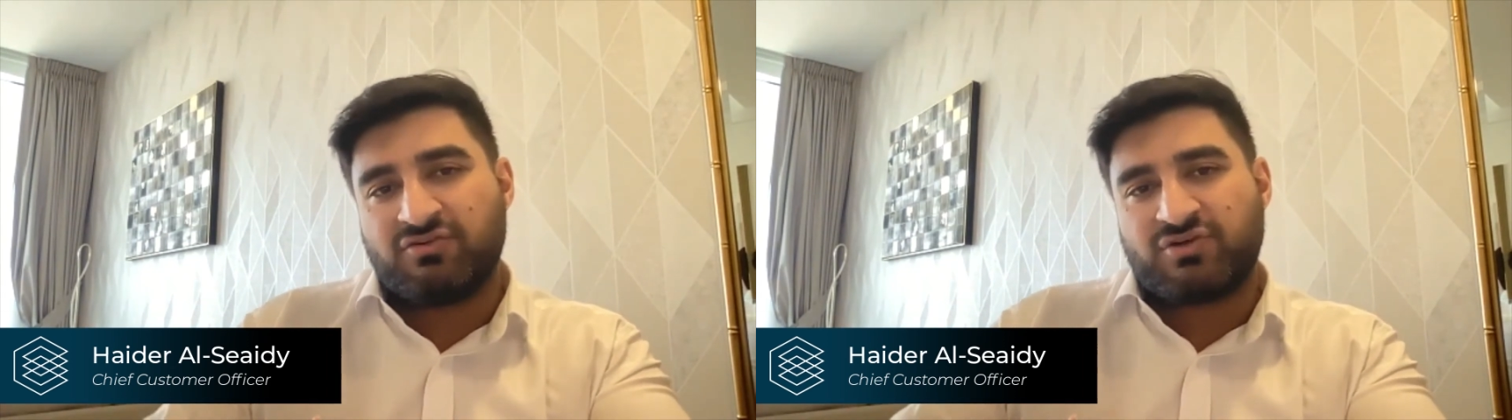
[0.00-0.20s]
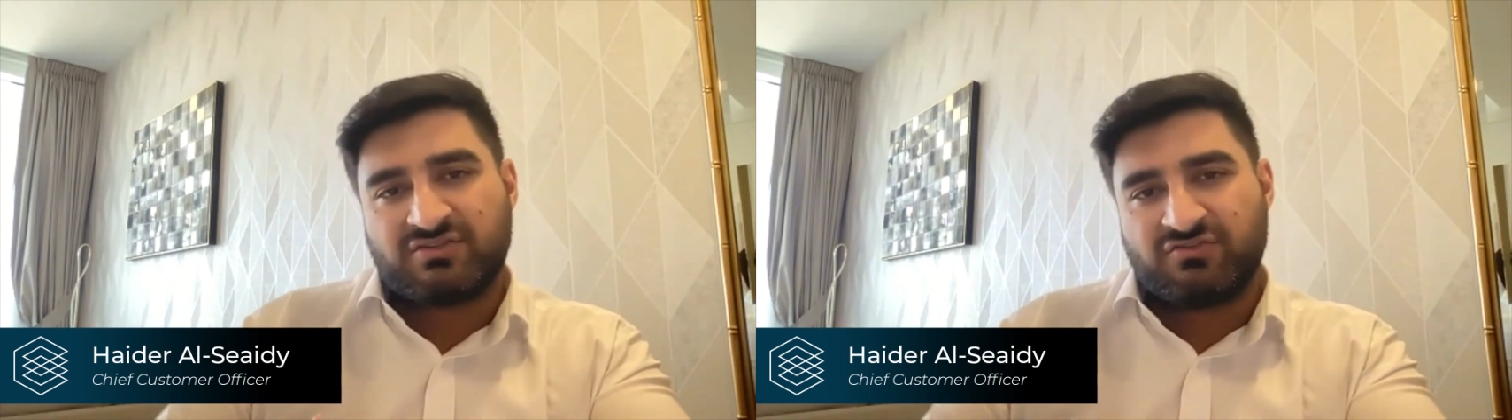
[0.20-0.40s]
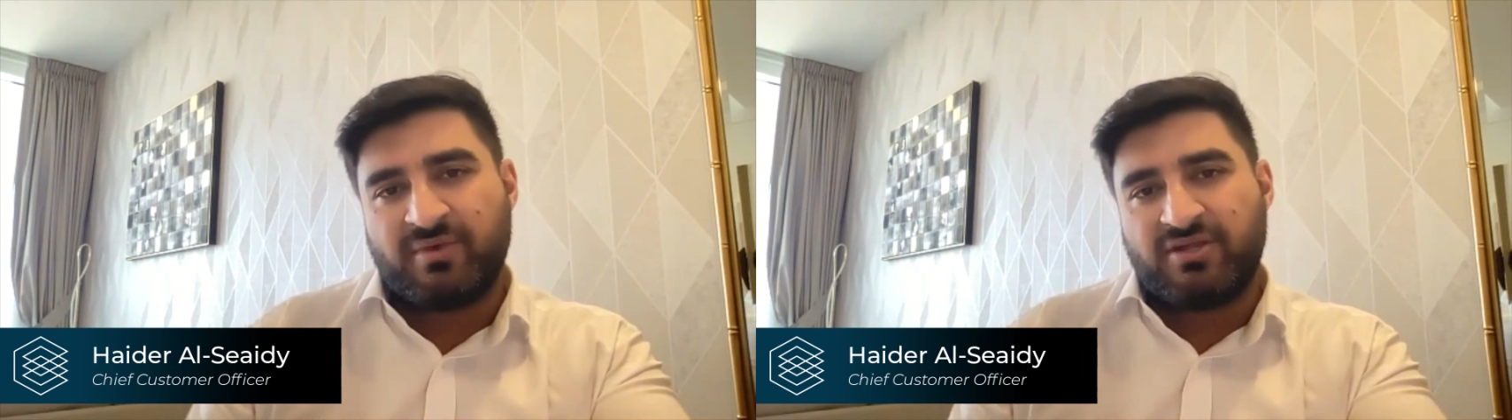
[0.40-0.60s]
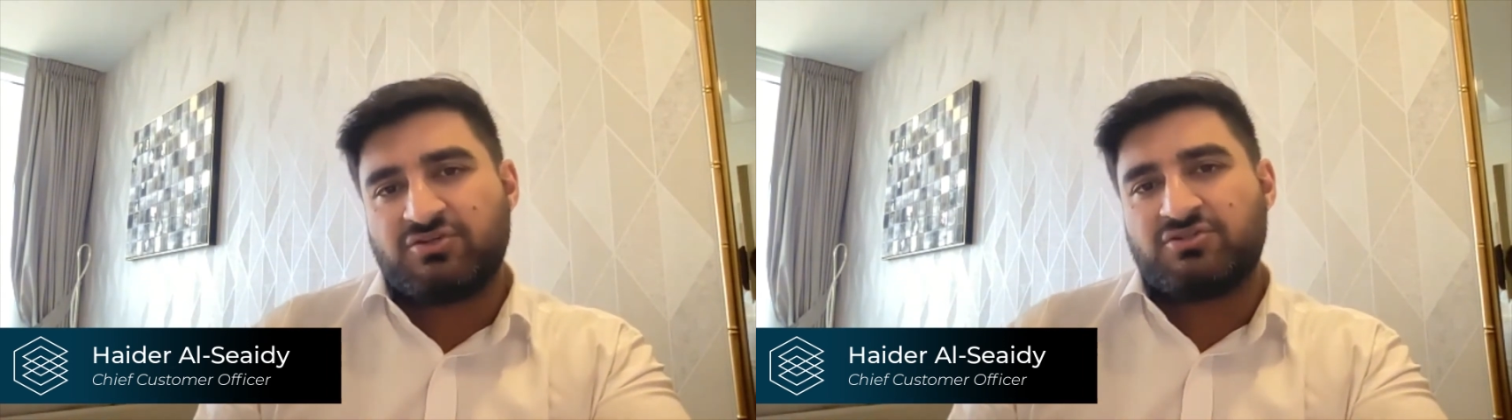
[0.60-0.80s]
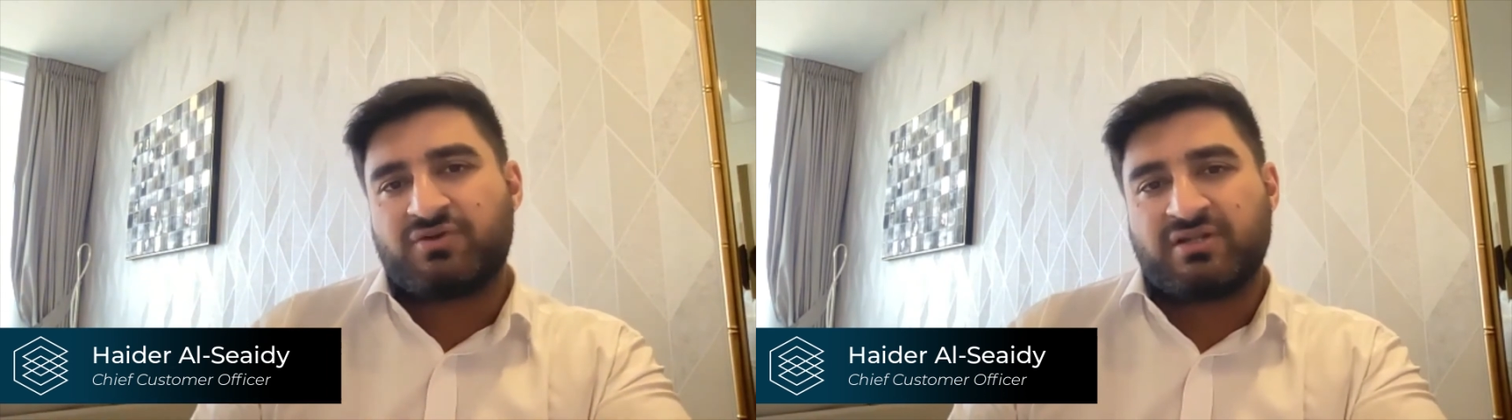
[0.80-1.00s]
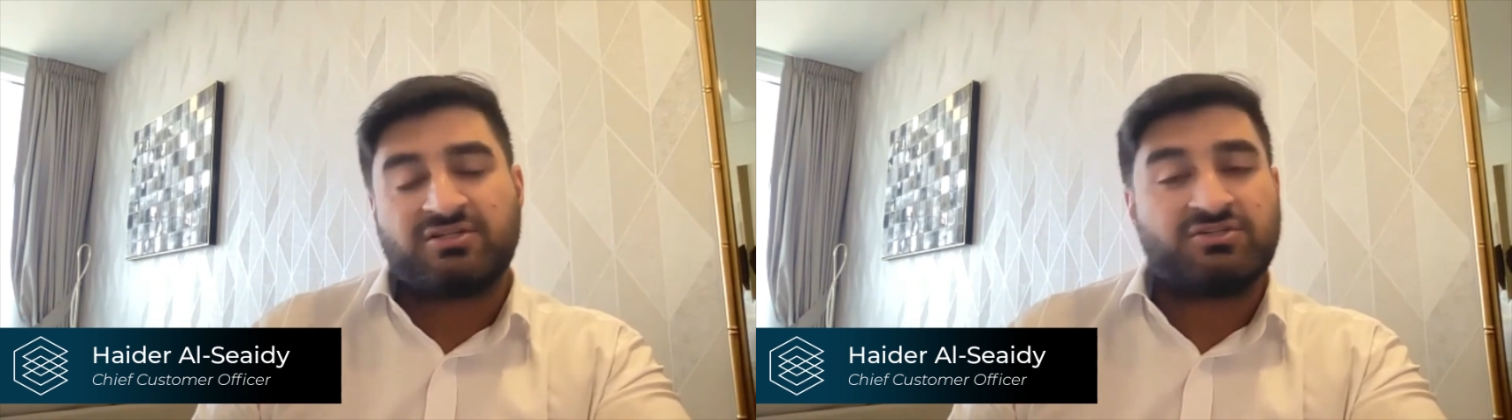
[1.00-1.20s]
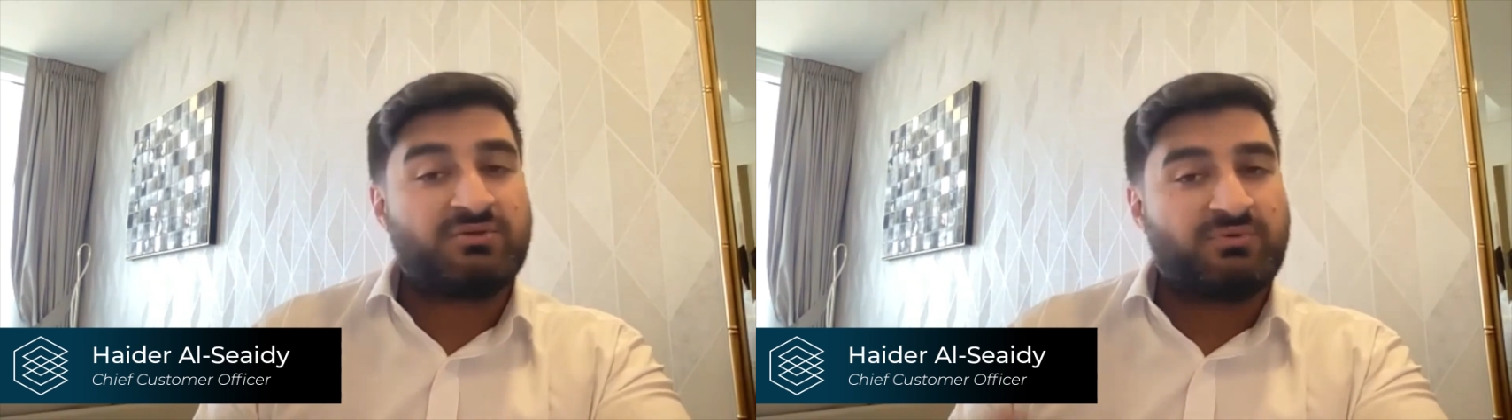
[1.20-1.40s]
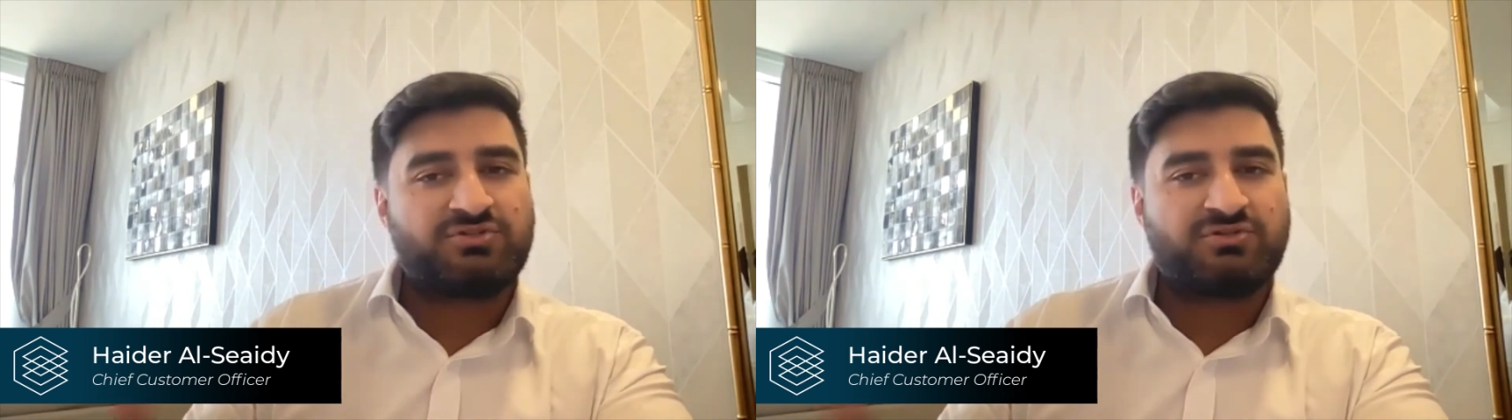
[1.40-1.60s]
transformation strategy,
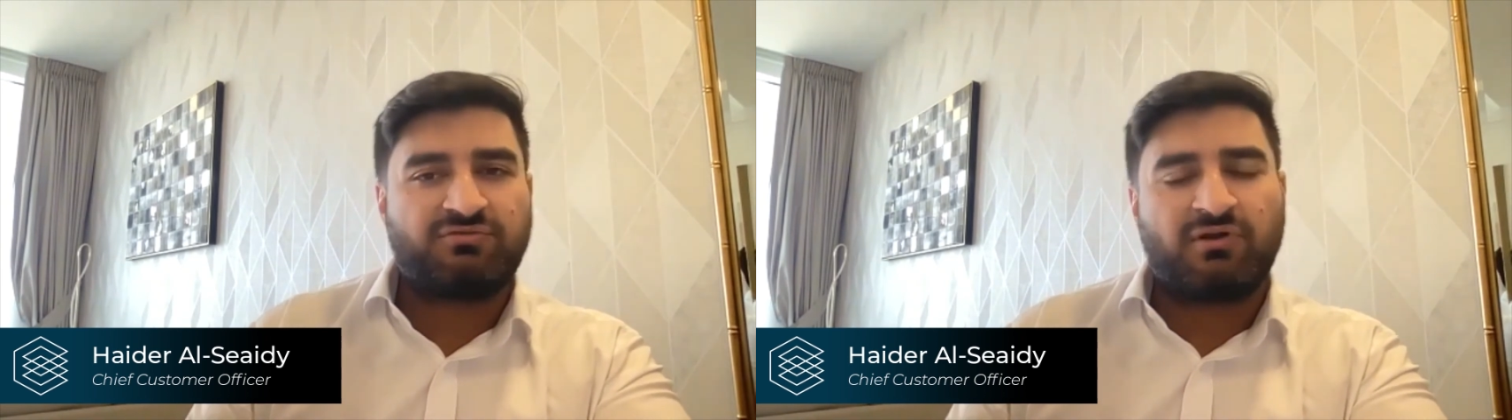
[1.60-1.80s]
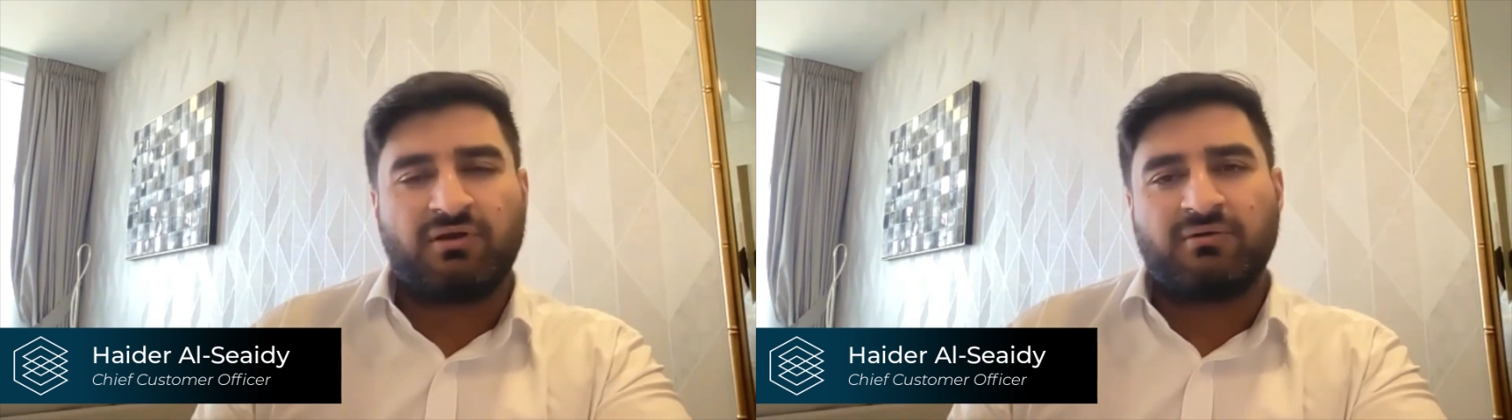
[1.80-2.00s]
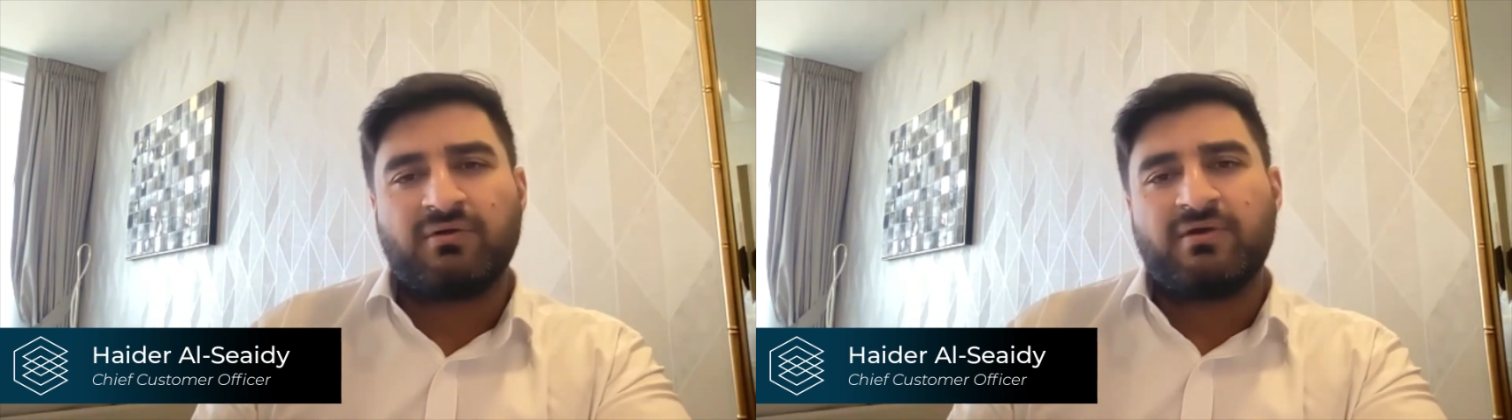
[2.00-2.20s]
which should follow.